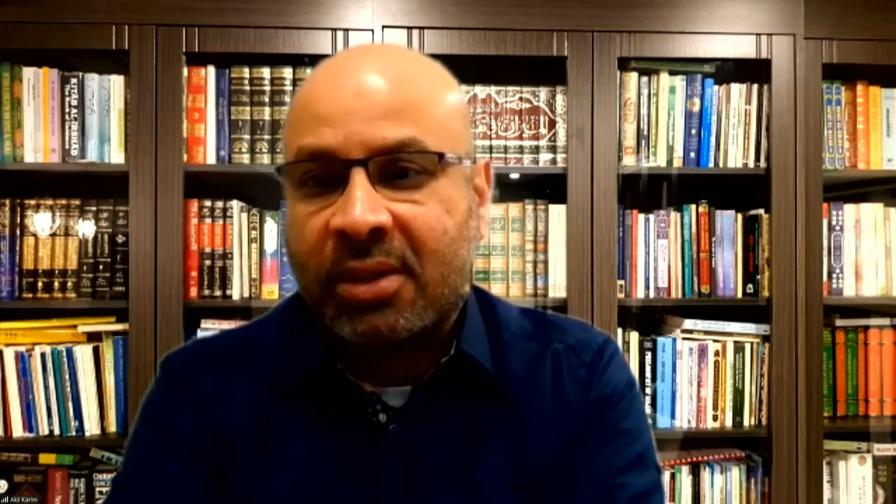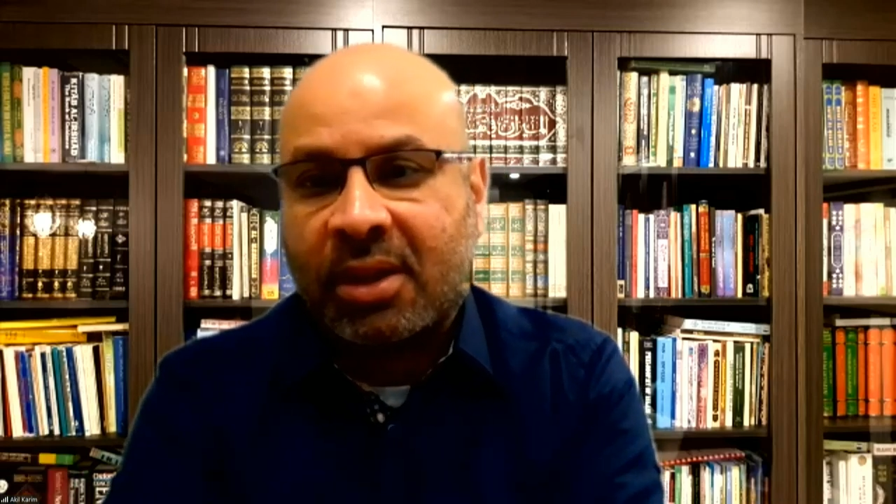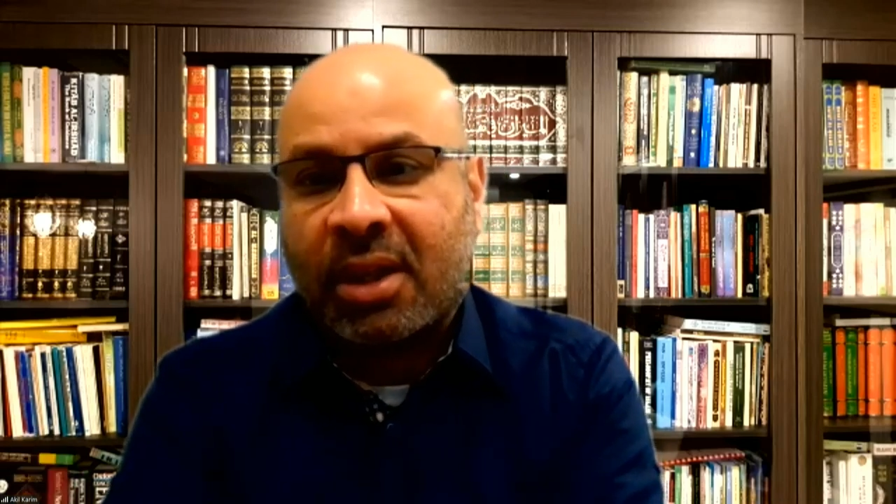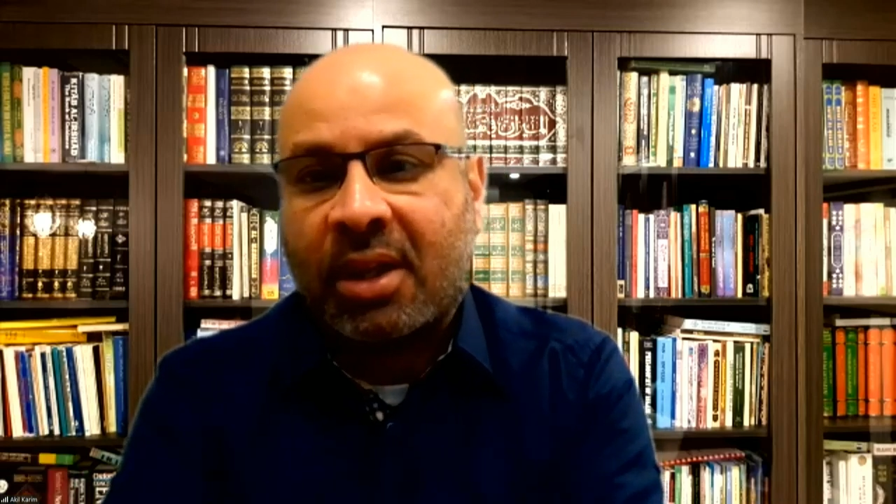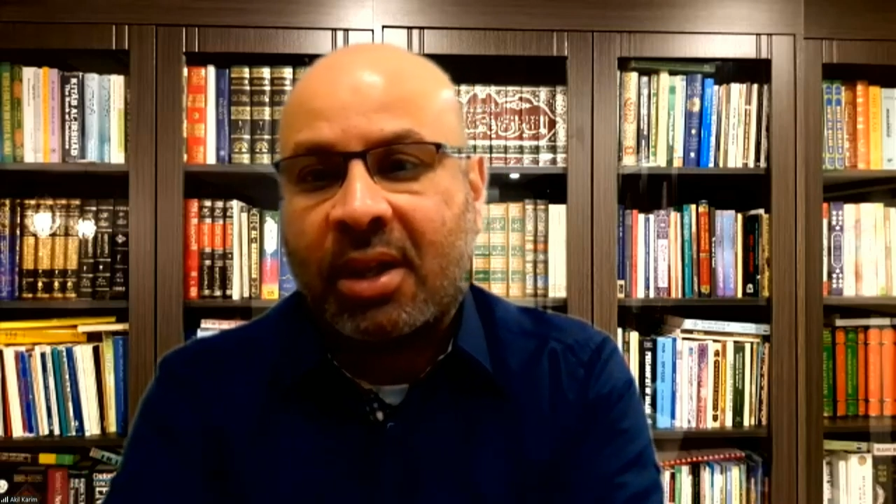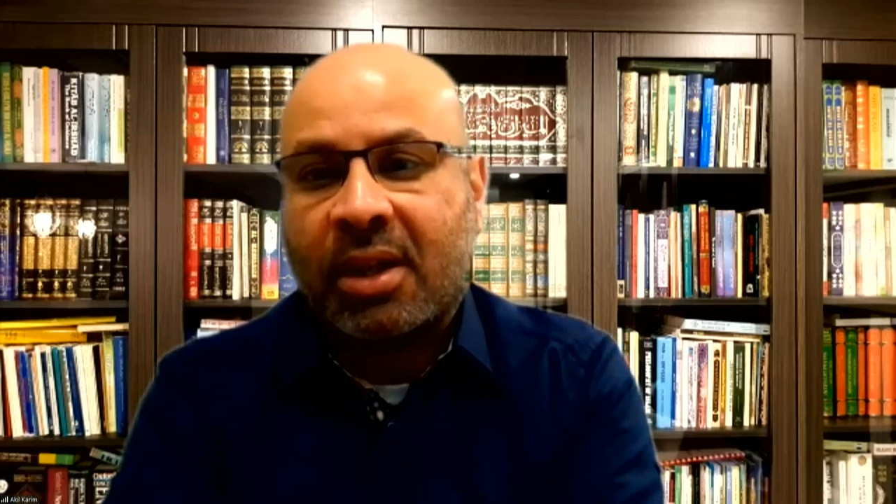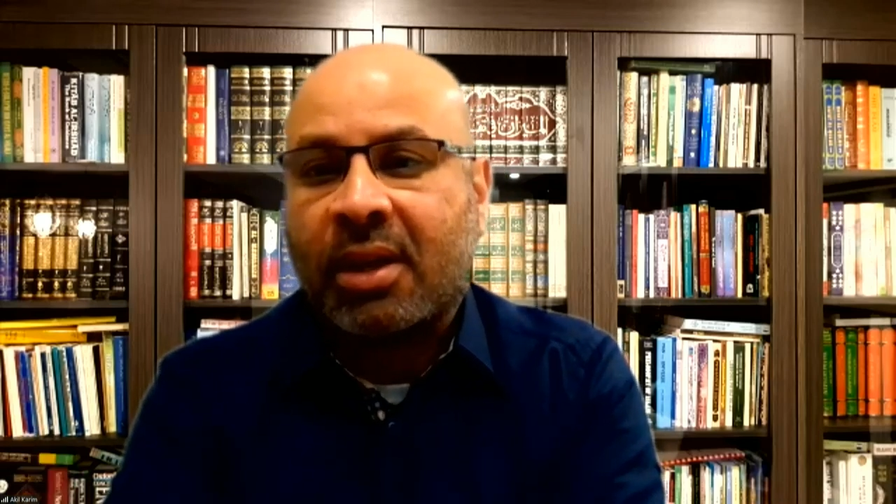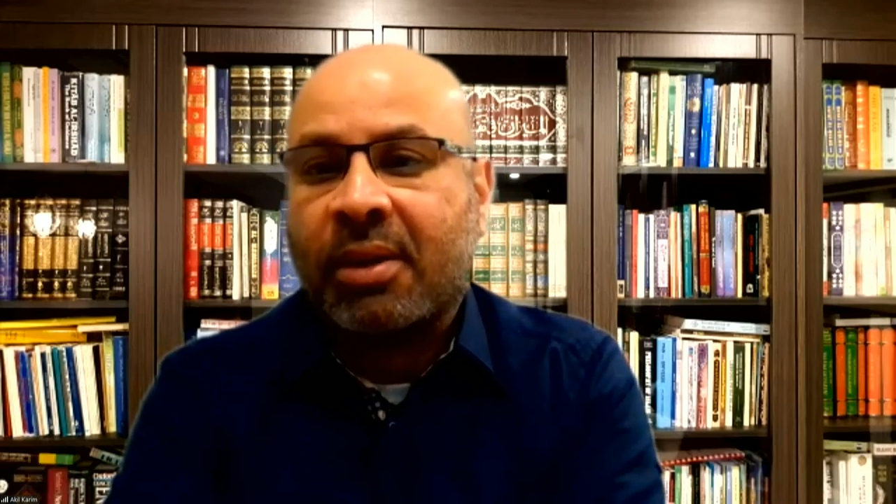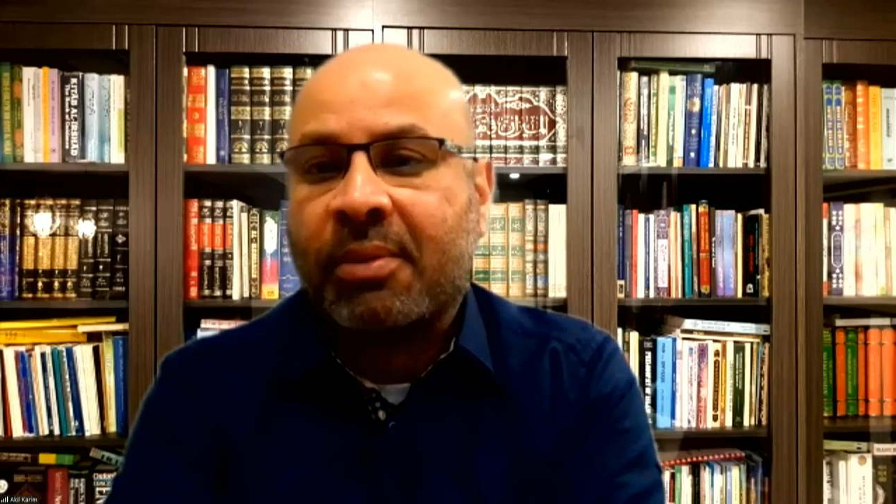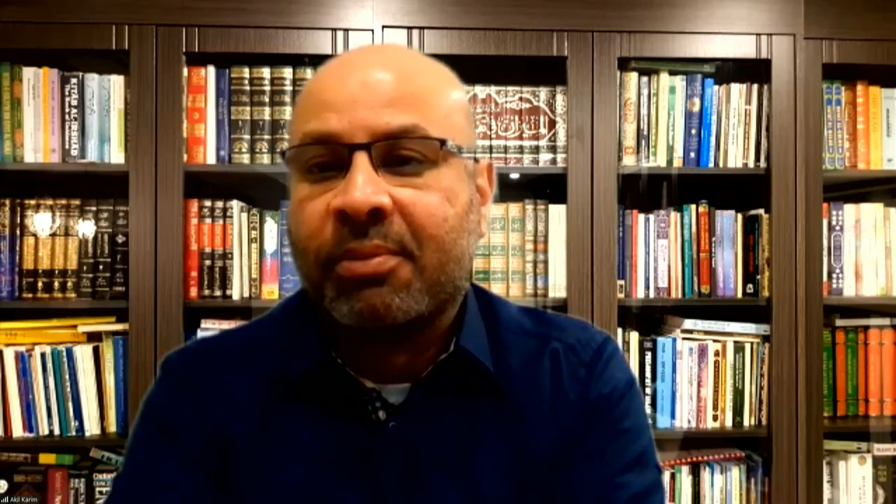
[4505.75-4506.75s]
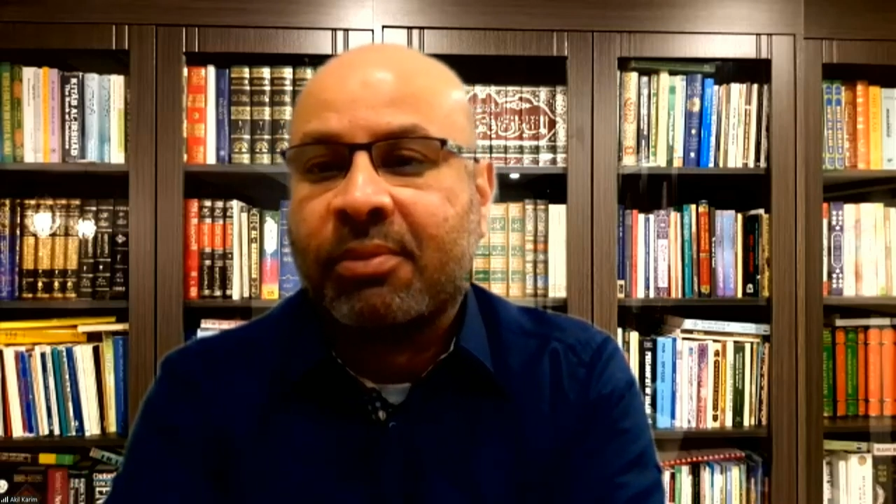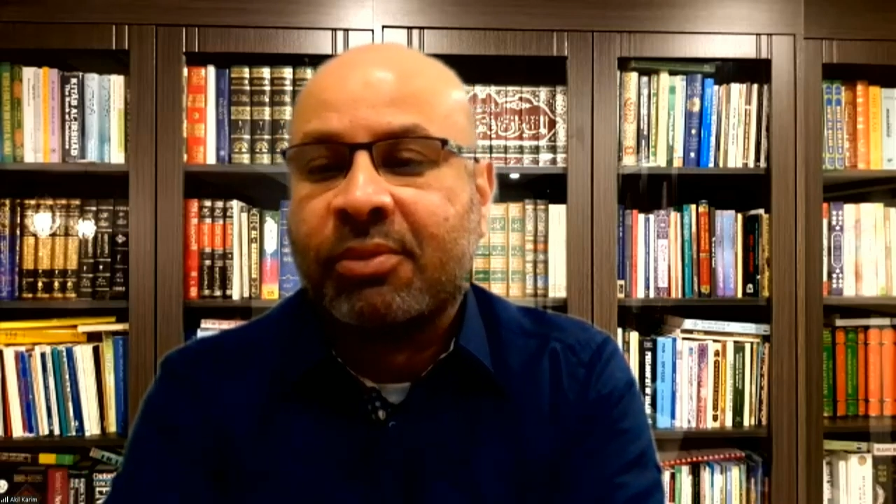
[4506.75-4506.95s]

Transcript: um,